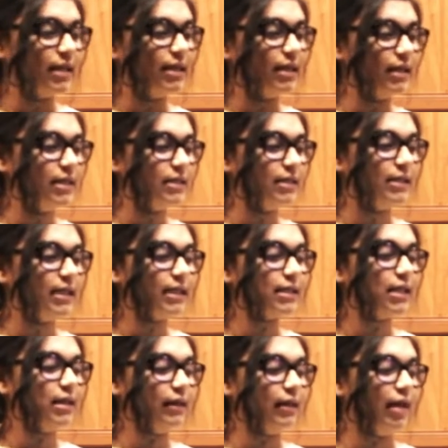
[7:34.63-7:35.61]
It is
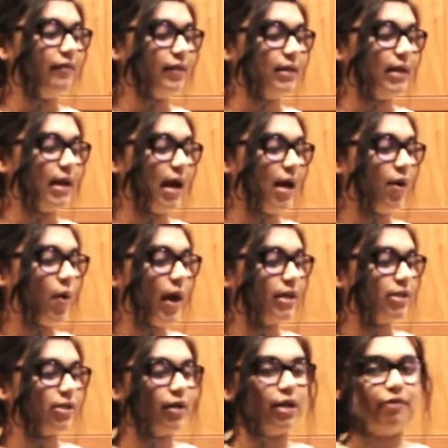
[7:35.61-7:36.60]
6:11 now. I
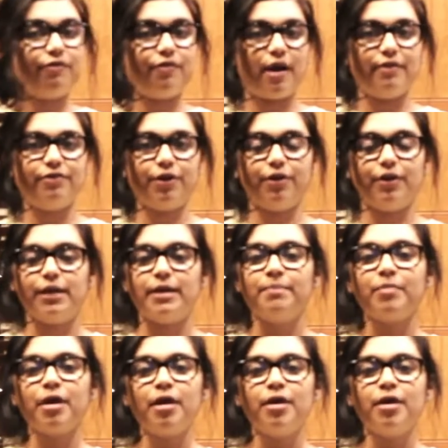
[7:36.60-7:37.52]
started at 5:30.